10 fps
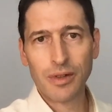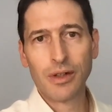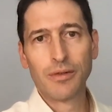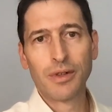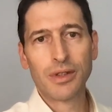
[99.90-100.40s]

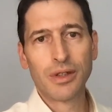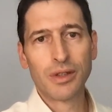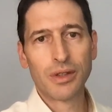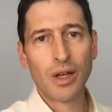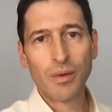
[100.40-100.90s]

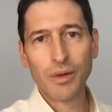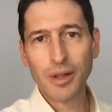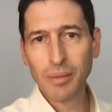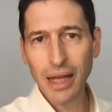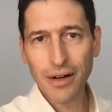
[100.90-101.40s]
versus with the
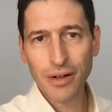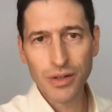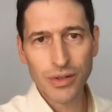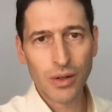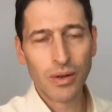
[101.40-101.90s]
bladder and
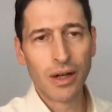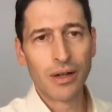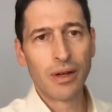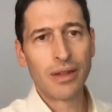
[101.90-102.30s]
so on.